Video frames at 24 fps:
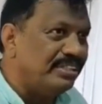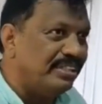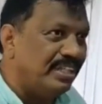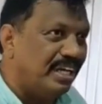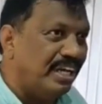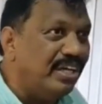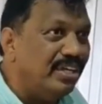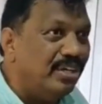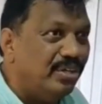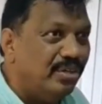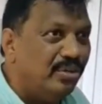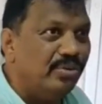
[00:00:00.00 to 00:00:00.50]
is
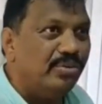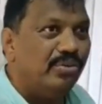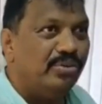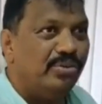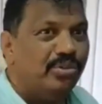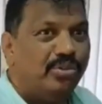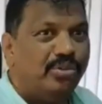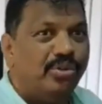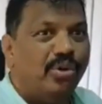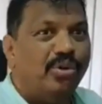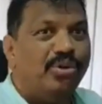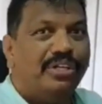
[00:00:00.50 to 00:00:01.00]
telling you,
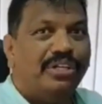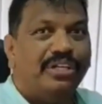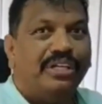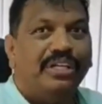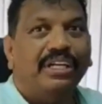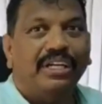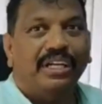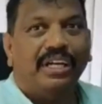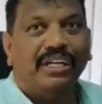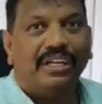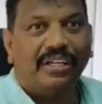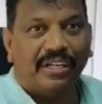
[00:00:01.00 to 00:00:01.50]
you don't
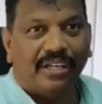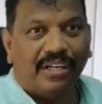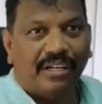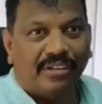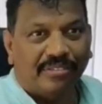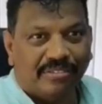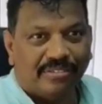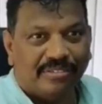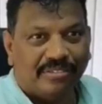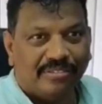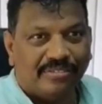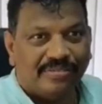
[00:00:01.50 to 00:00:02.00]
drink and
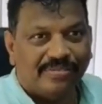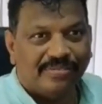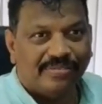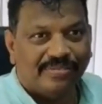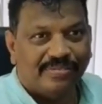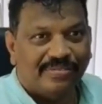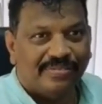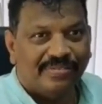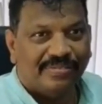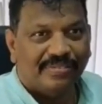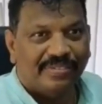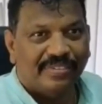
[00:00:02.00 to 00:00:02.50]
drive.
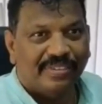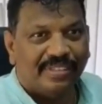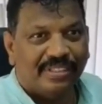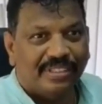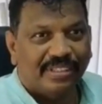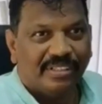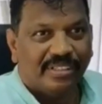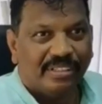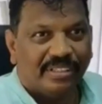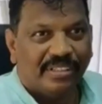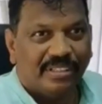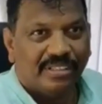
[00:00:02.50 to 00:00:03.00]

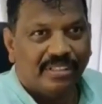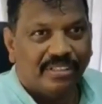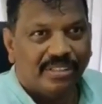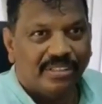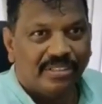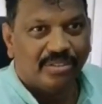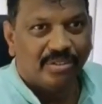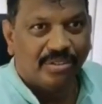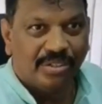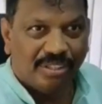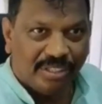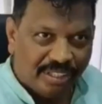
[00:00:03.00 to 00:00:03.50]

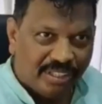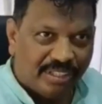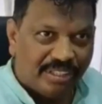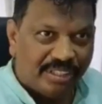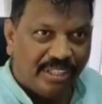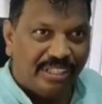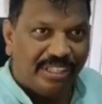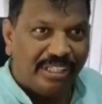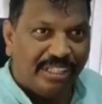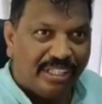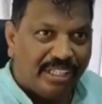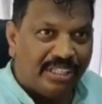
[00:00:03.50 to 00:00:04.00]
So it
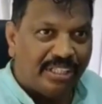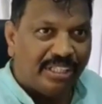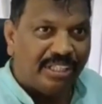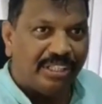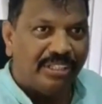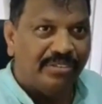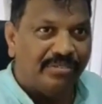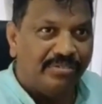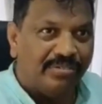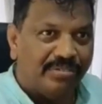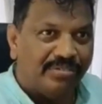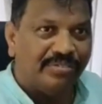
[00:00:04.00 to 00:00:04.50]
is an
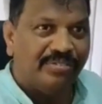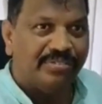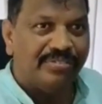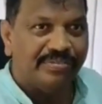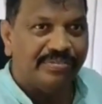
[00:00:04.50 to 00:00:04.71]
initiative.